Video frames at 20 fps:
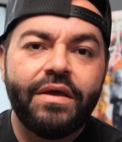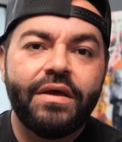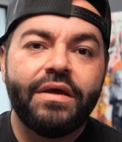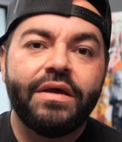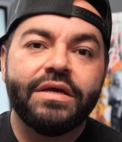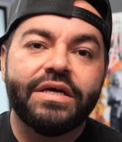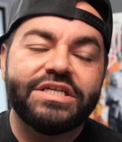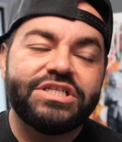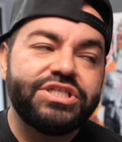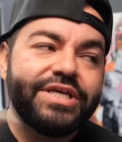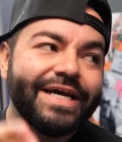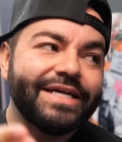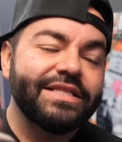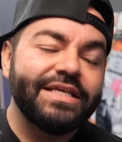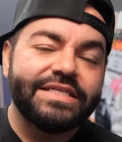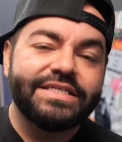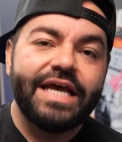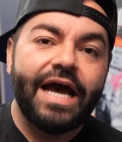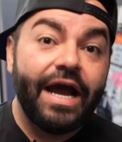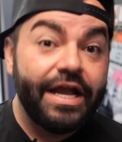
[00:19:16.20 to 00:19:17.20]
Because check
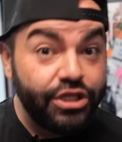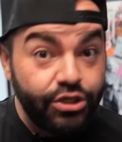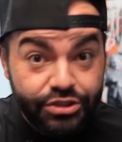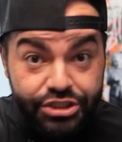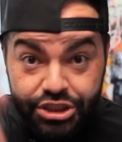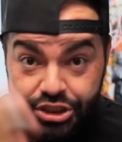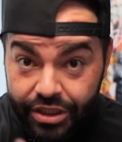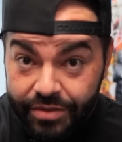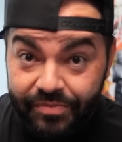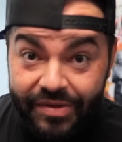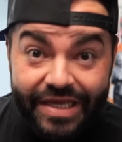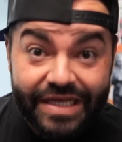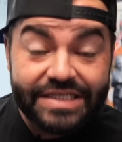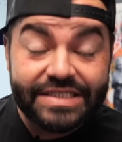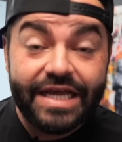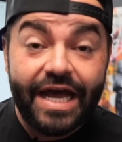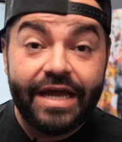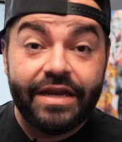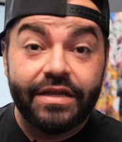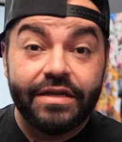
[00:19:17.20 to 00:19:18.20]
this out, and you should be
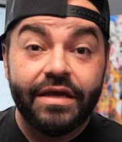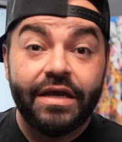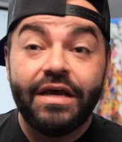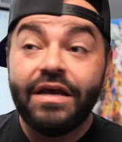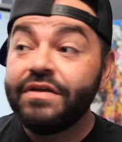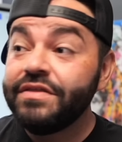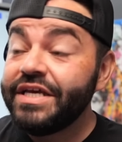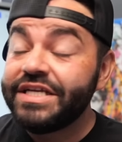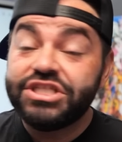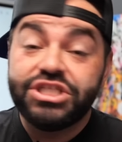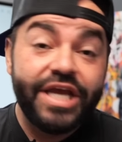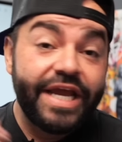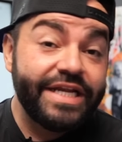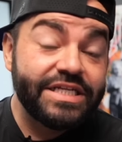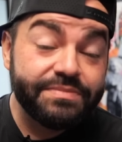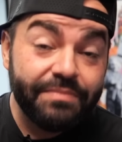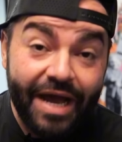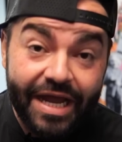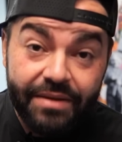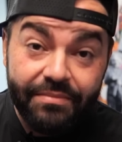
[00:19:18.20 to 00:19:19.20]
excited. This
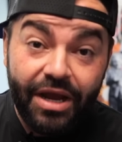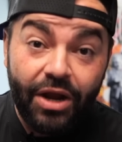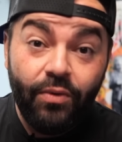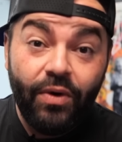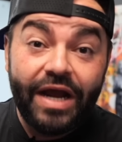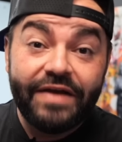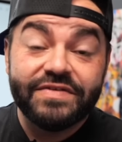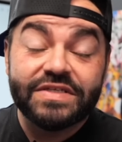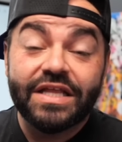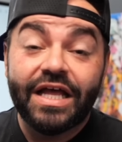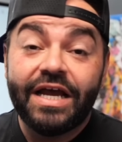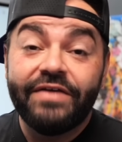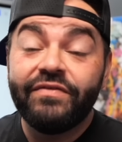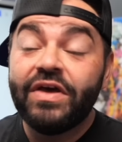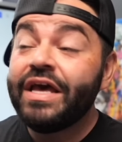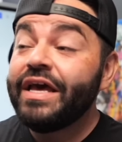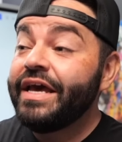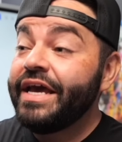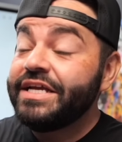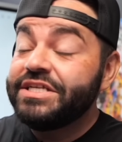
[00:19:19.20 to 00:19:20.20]
changed mine and my wife's life.
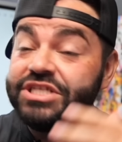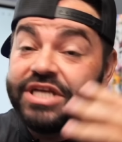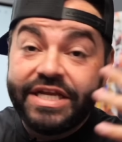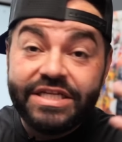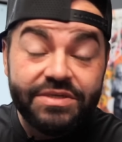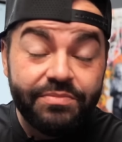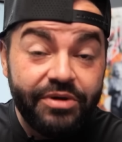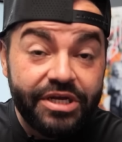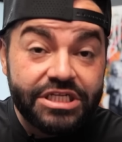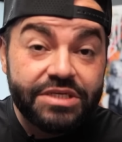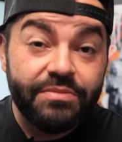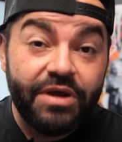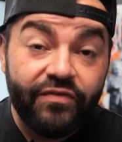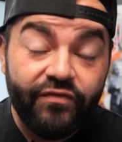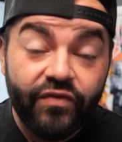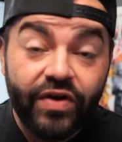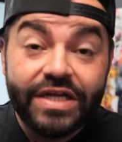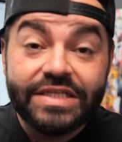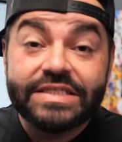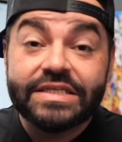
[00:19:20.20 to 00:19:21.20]
It's changed a bunch of my
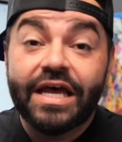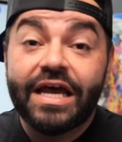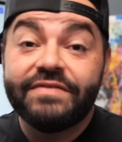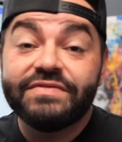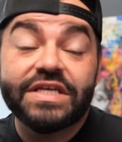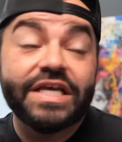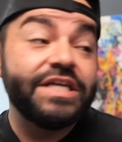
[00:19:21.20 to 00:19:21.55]
friends' lives.